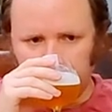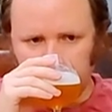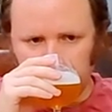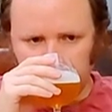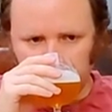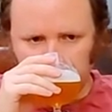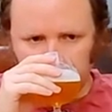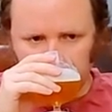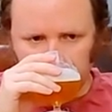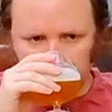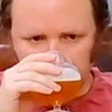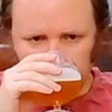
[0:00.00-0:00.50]

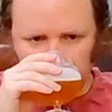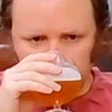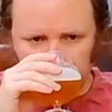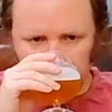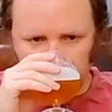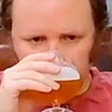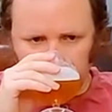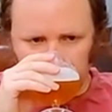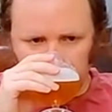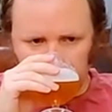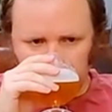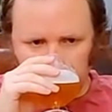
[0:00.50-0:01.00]

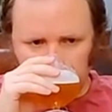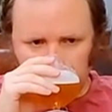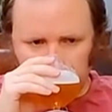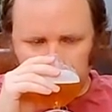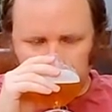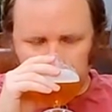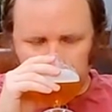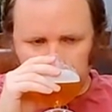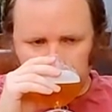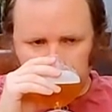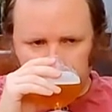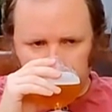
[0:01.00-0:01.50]

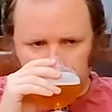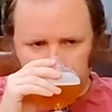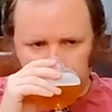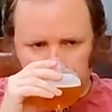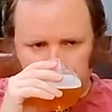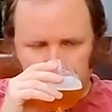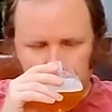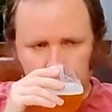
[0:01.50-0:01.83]
[no speech]